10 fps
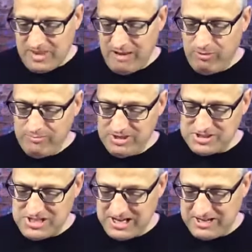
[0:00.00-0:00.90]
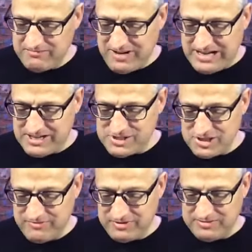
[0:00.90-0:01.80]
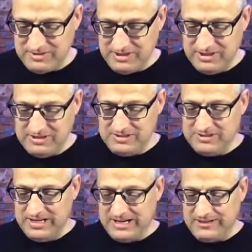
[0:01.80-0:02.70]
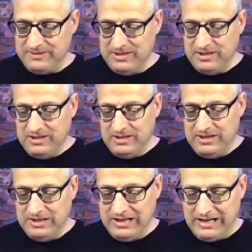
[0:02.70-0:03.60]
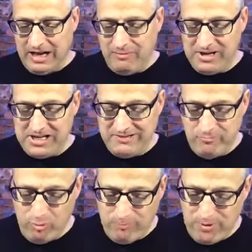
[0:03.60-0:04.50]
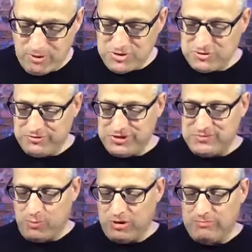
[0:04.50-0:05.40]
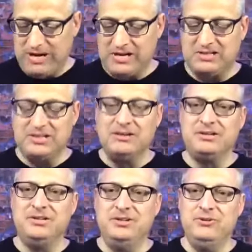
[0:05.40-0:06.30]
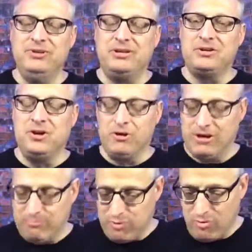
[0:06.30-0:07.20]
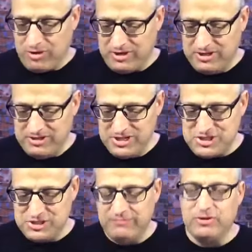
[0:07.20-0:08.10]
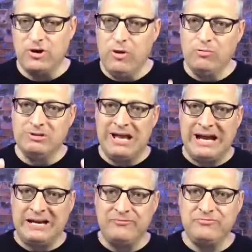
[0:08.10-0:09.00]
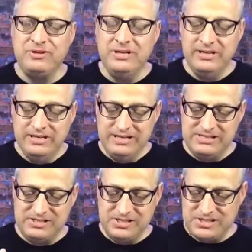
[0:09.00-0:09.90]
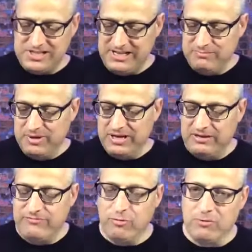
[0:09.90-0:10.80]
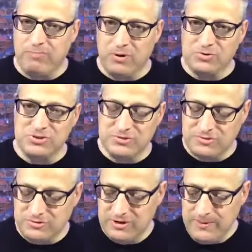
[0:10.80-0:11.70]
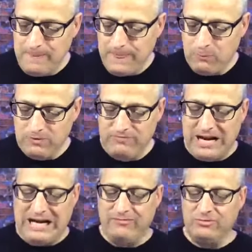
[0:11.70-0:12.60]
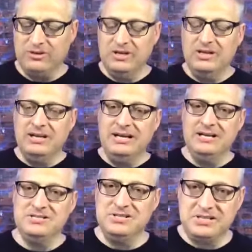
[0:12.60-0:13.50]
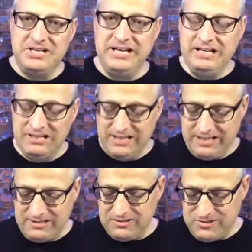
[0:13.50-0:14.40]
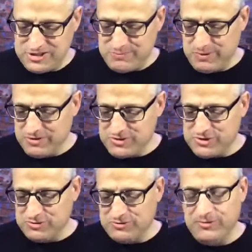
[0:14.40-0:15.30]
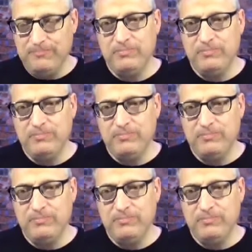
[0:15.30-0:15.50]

and we must take advantage of it today. Uh, and I'll make it even more personal this morning by declaring to you that the current broken condition of your own life is the seedbed for a personal revival. It is the key link to spiritual